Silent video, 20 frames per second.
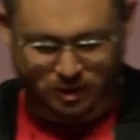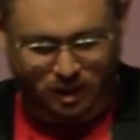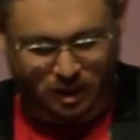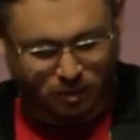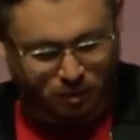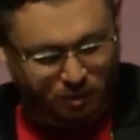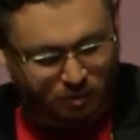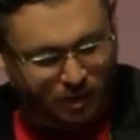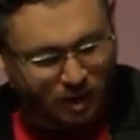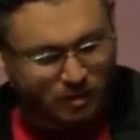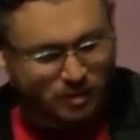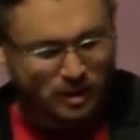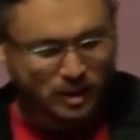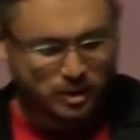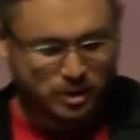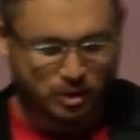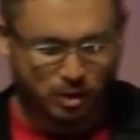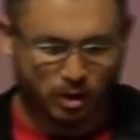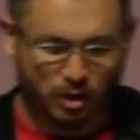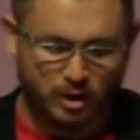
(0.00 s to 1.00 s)
to Him. Or maybe
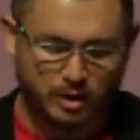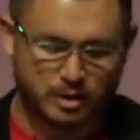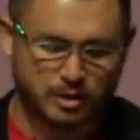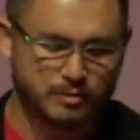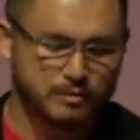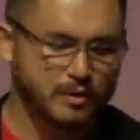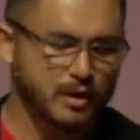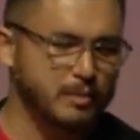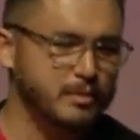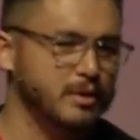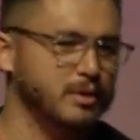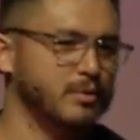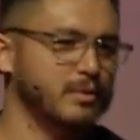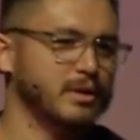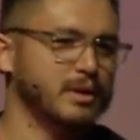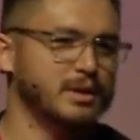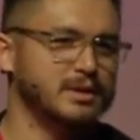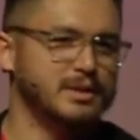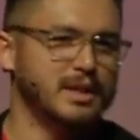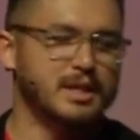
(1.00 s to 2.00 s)
in your heart, you've come to the
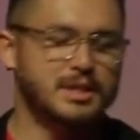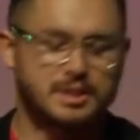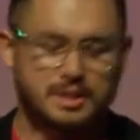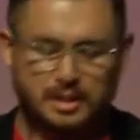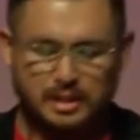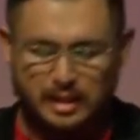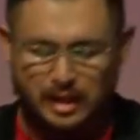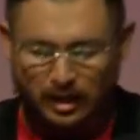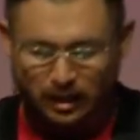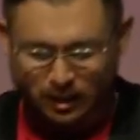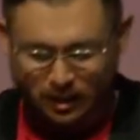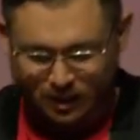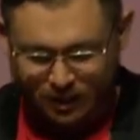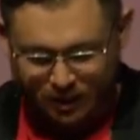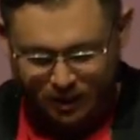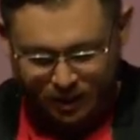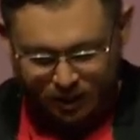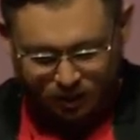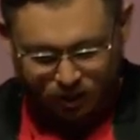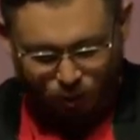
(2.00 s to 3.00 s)
realization that
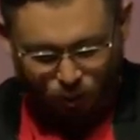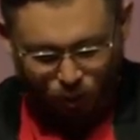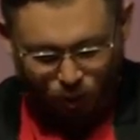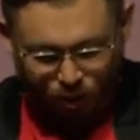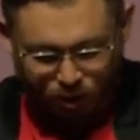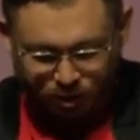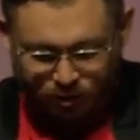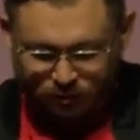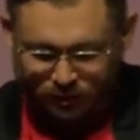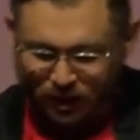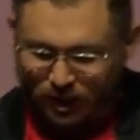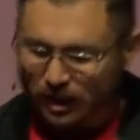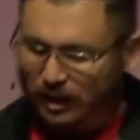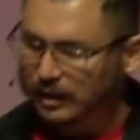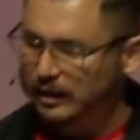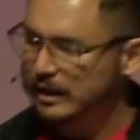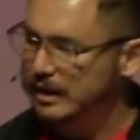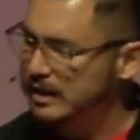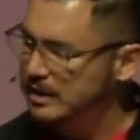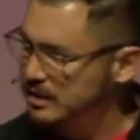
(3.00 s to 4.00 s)
the Word of
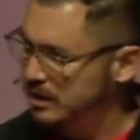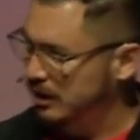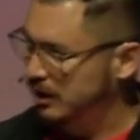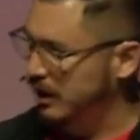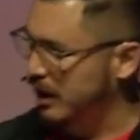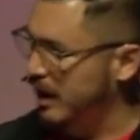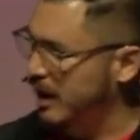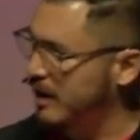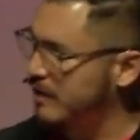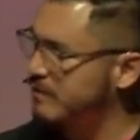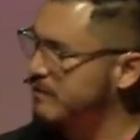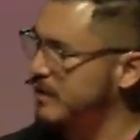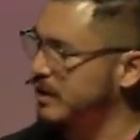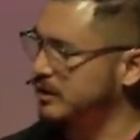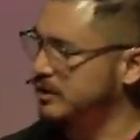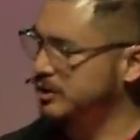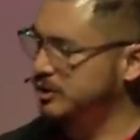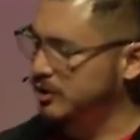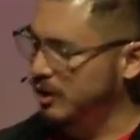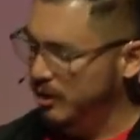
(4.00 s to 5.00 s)
God is alive.
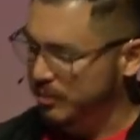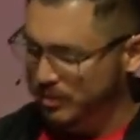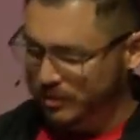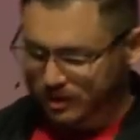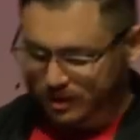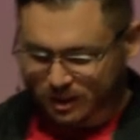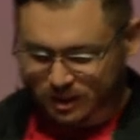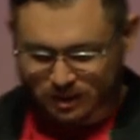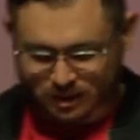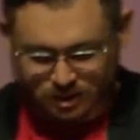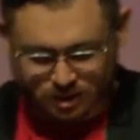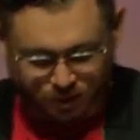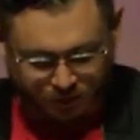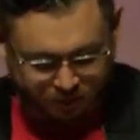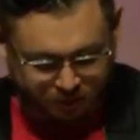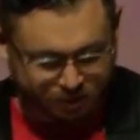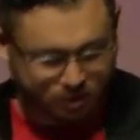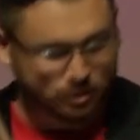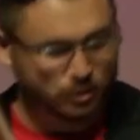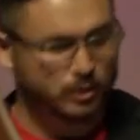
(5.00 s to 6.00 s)
It's sharper than any
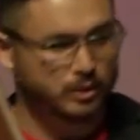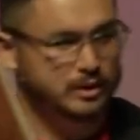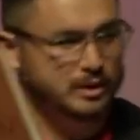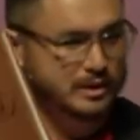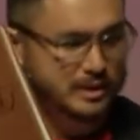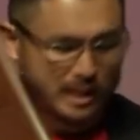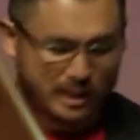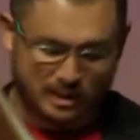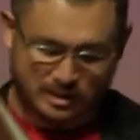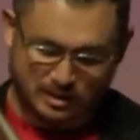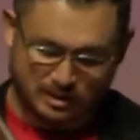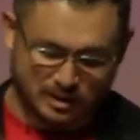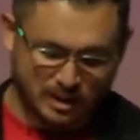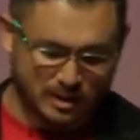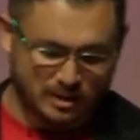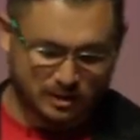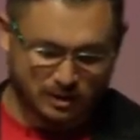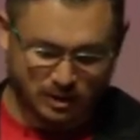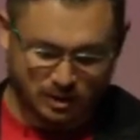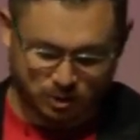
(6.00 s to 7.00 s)
2-edged sword, just like it
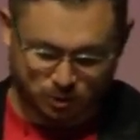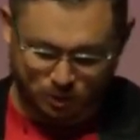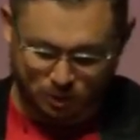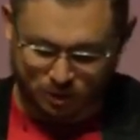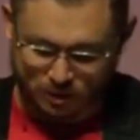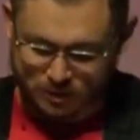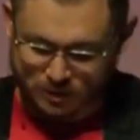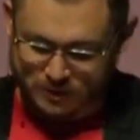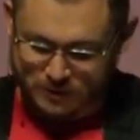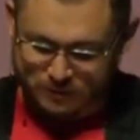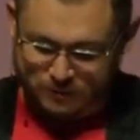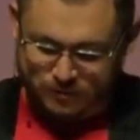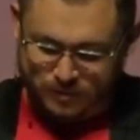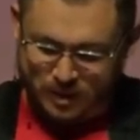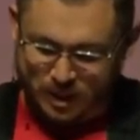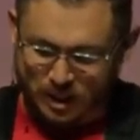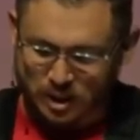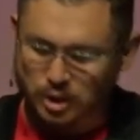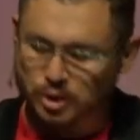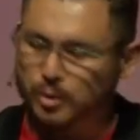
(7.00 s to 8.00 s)
says in His Word.
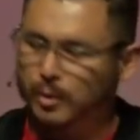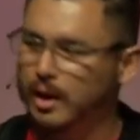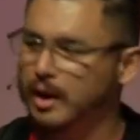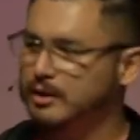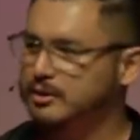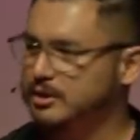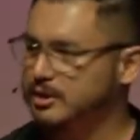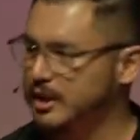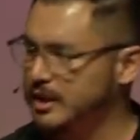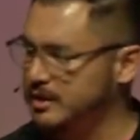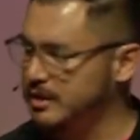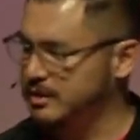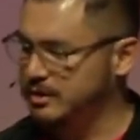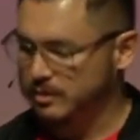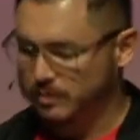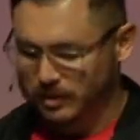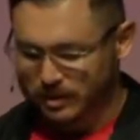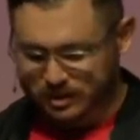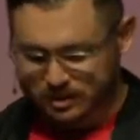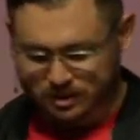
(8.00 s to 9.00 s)
And you want Jesus
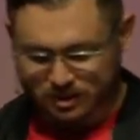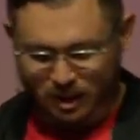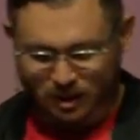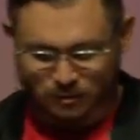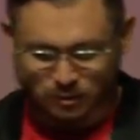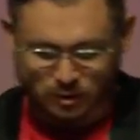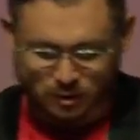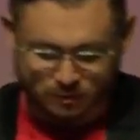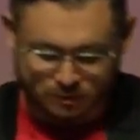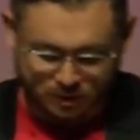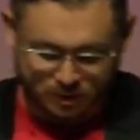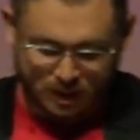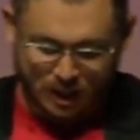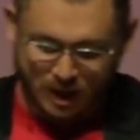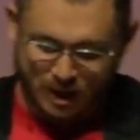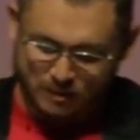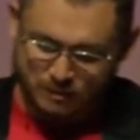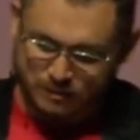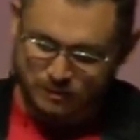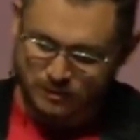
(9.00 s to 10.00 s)
to be the Savior of your
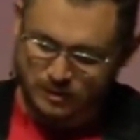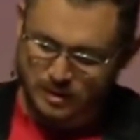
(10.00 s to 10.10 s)
life.